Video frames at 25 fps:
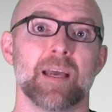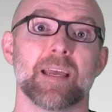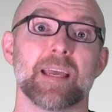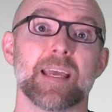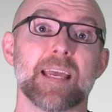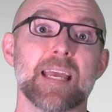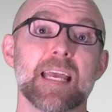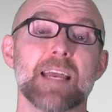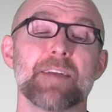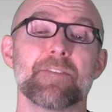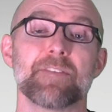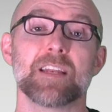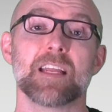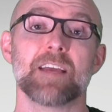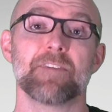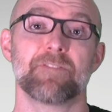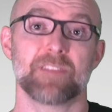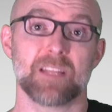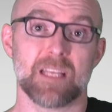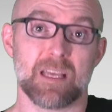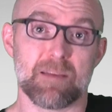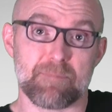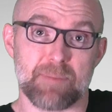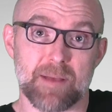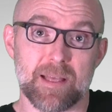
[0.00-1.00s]
Even if
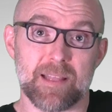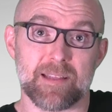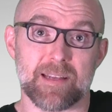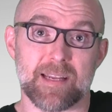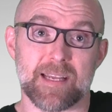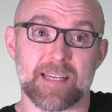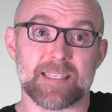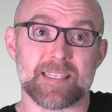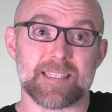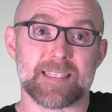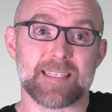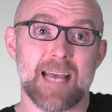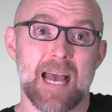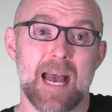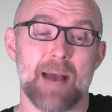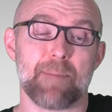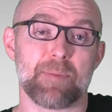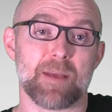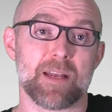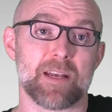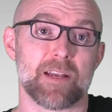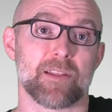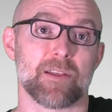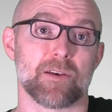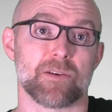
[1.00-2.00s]
the ability to tap
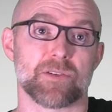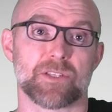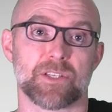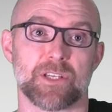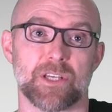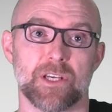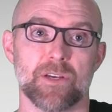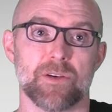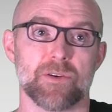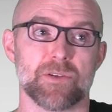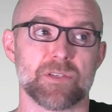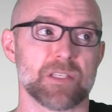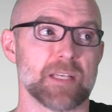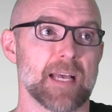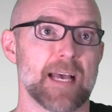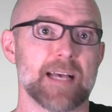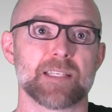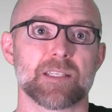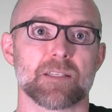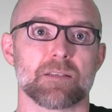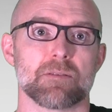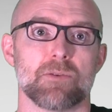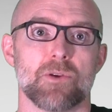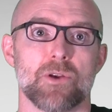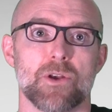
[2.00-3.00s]
into those cues
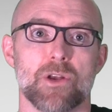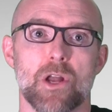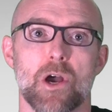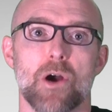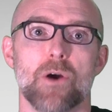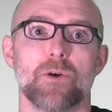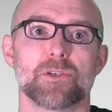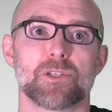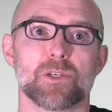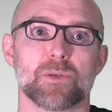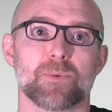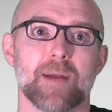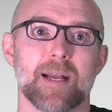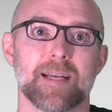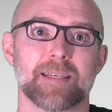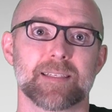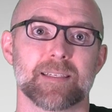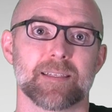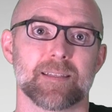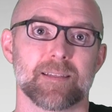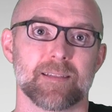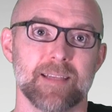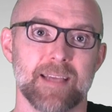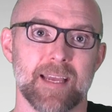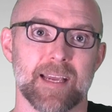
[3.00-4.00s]
has no direct
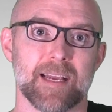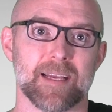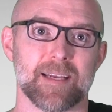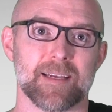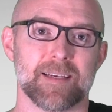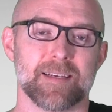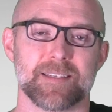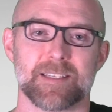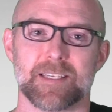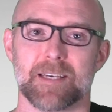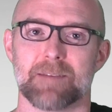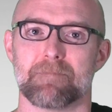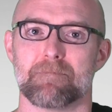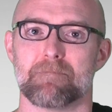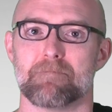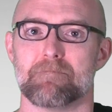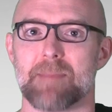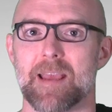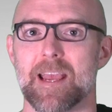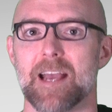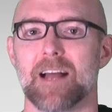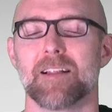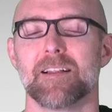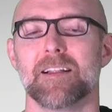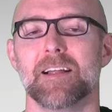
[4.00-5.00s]
link to
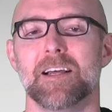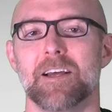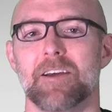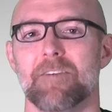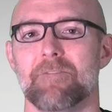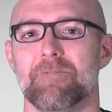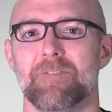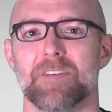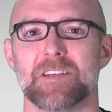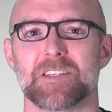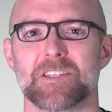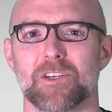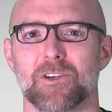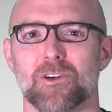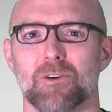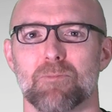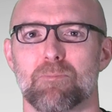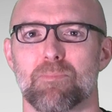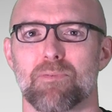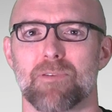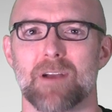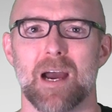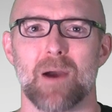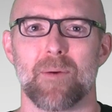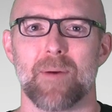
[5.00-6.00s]
male physical
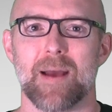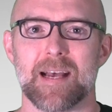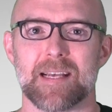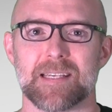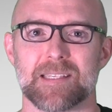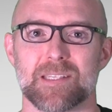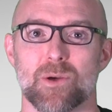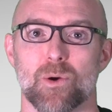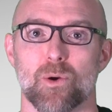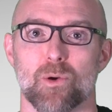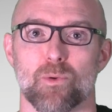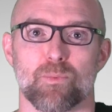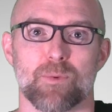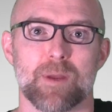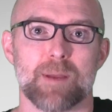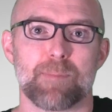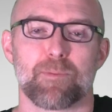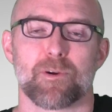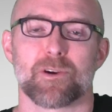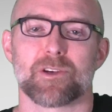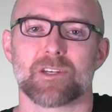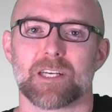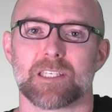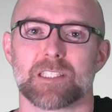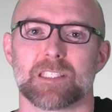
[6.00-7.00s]
prowess or
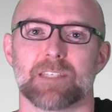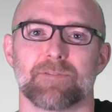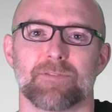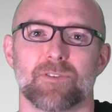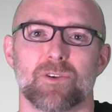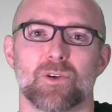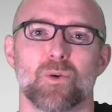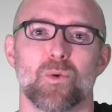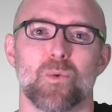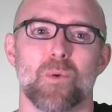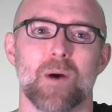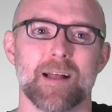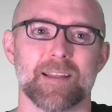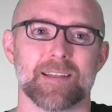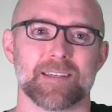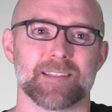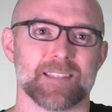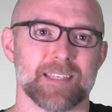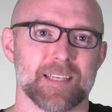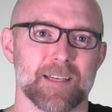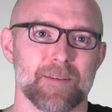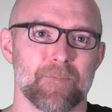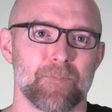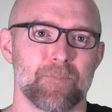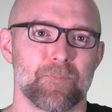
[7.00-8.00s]
reproductive
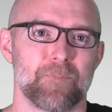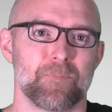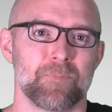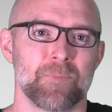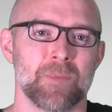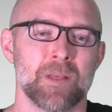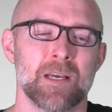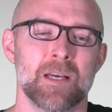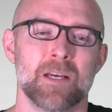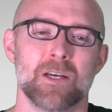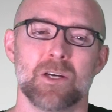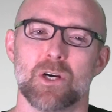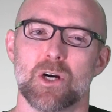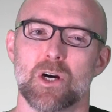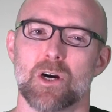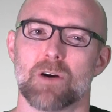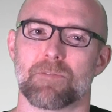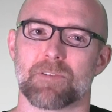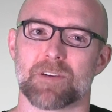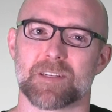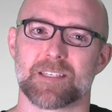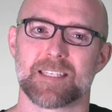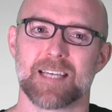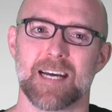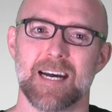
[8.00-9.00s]
quality.
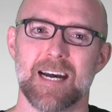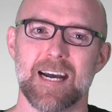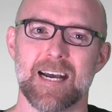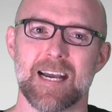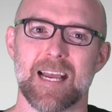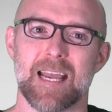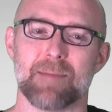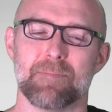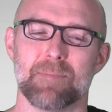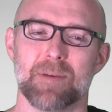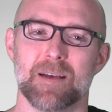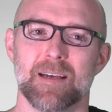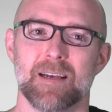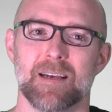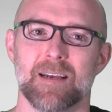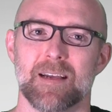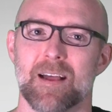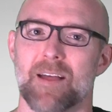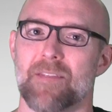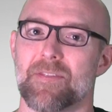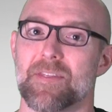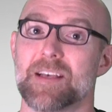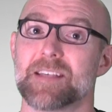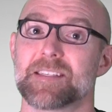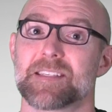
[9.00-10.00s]
Over time,
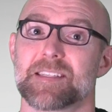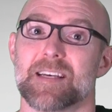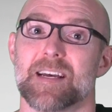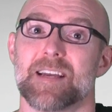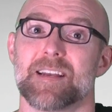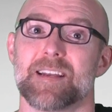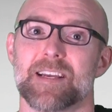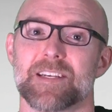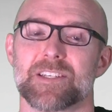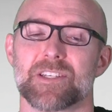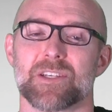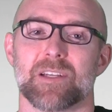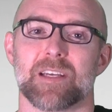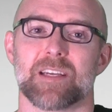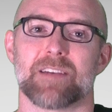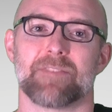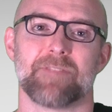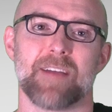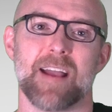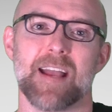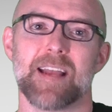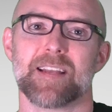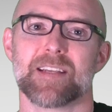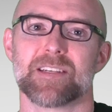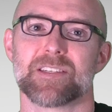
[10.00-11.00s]
this initial
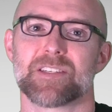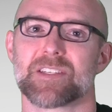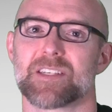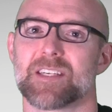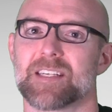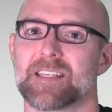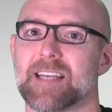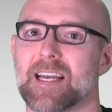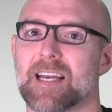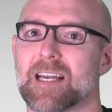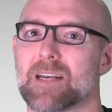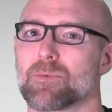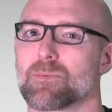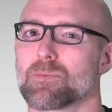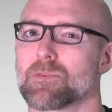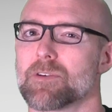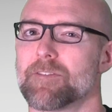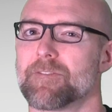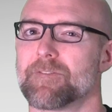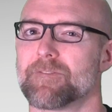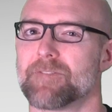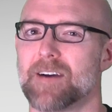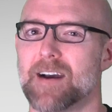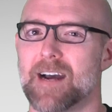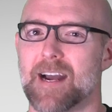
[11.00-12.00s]
advantage can get
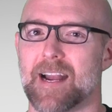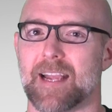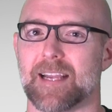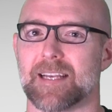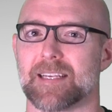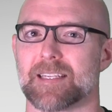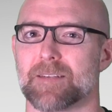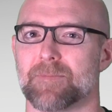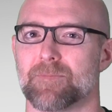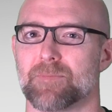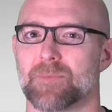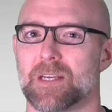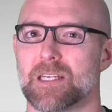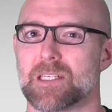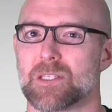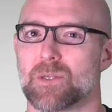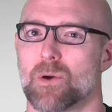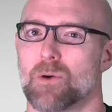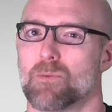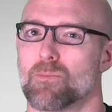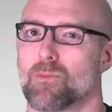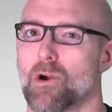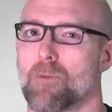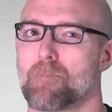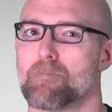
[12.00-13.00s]
refined into
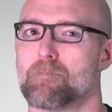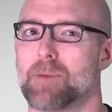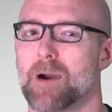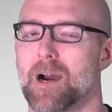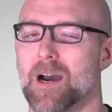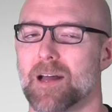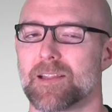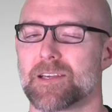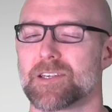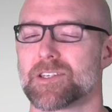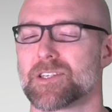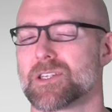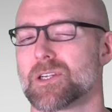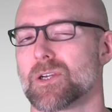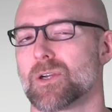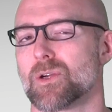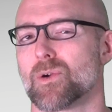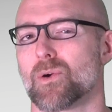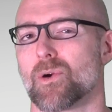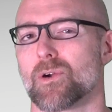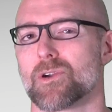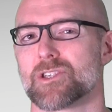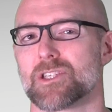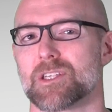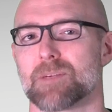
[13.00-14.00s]
a more polished
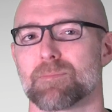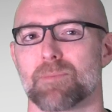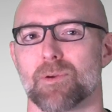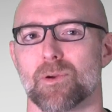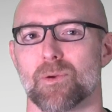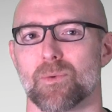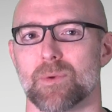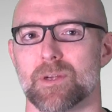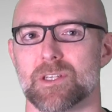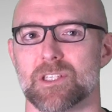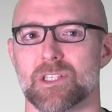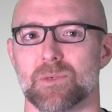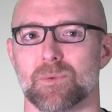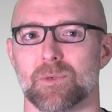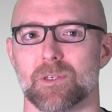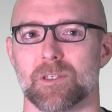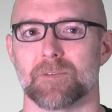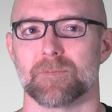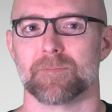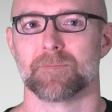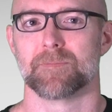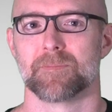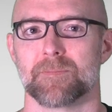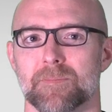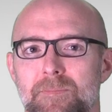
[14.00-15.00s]
courtship ritual.